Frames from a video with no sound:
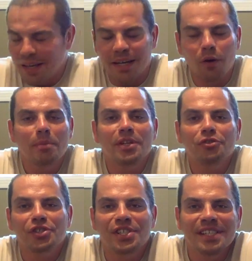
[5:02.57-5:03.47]
Now, I'm
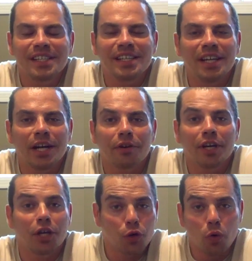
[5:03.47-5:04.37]
interested in
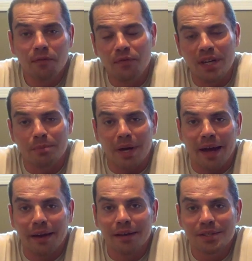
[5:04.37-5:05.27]
hearing your
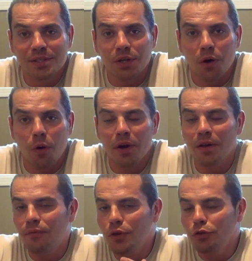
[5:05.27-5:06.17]
feedback, so
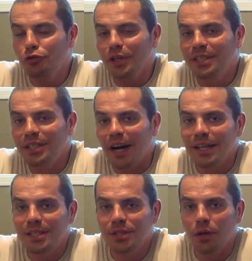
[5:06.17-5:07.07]
if you drink
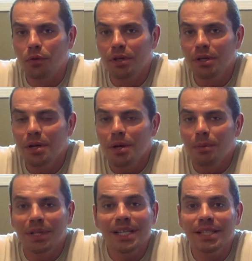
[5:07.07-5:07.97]
diet soda,
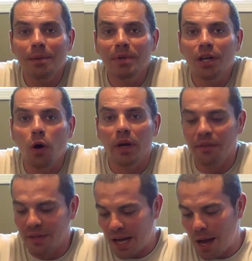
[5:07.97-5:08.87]
please let me know
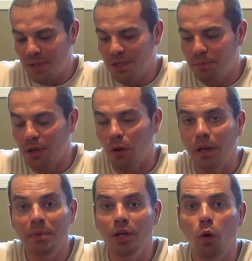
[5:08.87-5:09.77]
in the comments below.
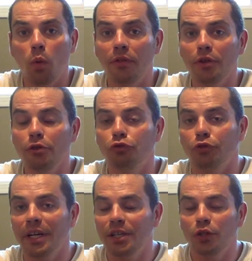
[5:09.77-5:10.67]
Let me know whether you
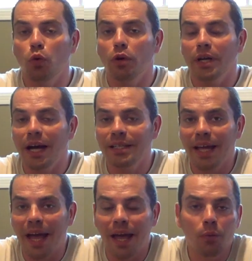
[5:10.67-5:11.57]
drink it or not,
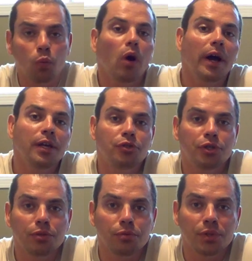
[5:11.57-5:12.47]
and why you
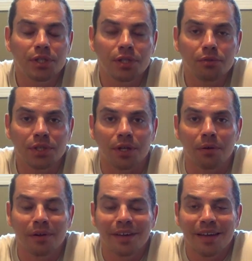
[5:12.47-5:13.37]
choose to do
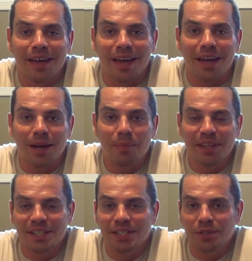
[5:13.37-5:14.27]
so. And I
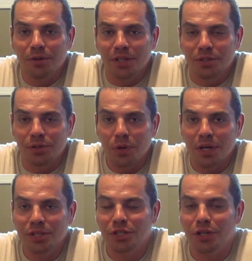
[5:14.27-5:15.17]
bet this is going to
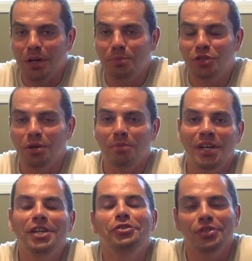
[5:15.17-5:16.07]
stir up some
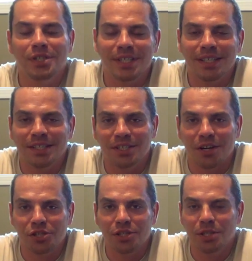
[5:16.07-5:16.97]
interesting
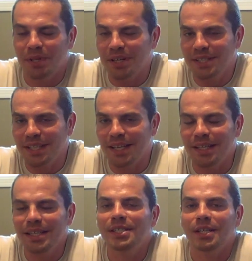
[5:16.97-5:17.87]
discussions because, again,
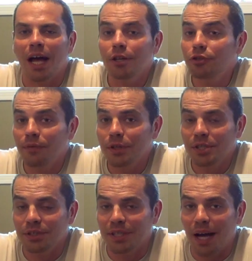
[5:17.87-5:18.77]
it is a
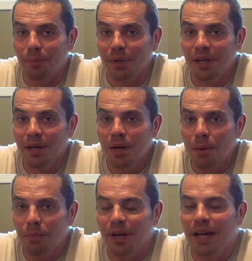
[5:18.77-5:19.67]
controversial topic,
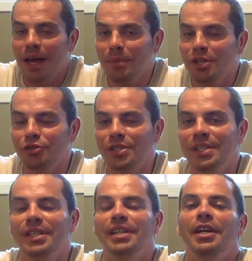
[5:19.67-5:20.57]
but I am
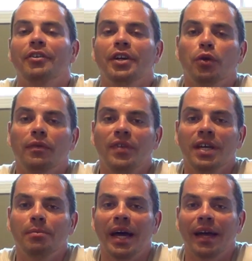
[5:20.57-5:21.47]
interested in hearing your
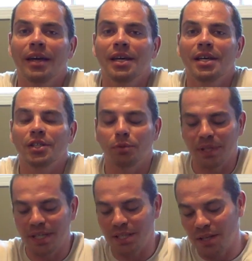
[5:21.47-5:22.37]
feedback. So
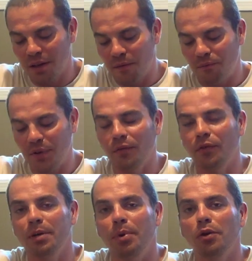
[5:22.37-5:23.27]
please, feel
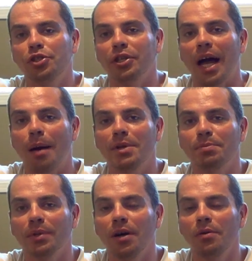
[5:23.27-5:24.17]
free to post your comments
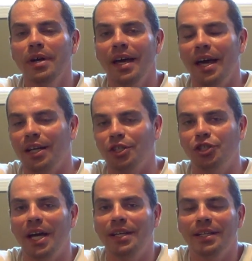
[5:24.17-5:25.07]
below, and I'll
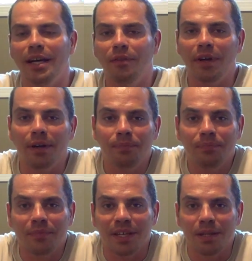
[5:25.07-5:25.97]
chat to you down there.
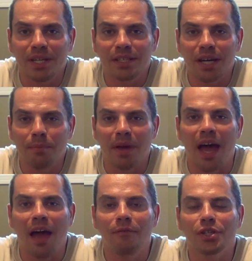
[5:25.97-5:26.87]
In the meantime,
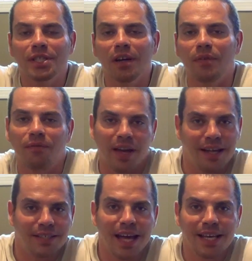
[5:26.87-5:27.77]
have yourself a
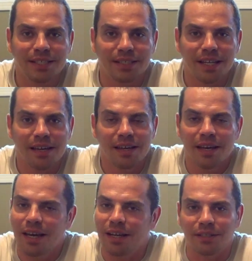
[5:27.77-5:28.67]
fantastic day,
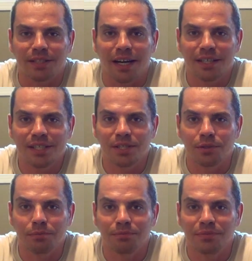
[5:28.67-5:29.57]
and I'll talk to you
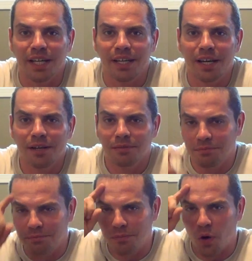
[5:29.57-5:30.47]
soon. Take care,
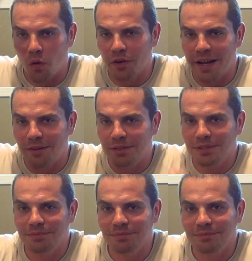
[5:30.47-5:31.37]
over and out.